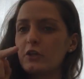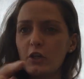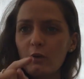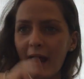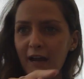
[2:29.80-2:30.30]

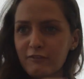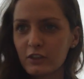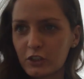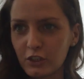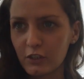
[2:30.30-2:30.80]
You have
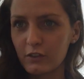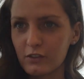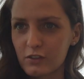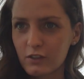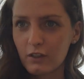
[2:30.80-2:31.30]
to
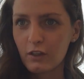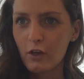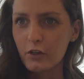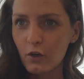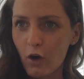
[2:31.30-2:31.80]
choose
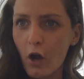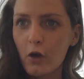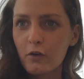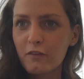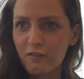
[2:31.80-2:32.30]
your
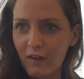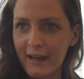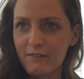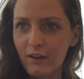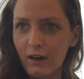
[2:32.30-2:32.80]
own
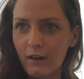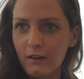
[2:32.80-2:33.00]
flavor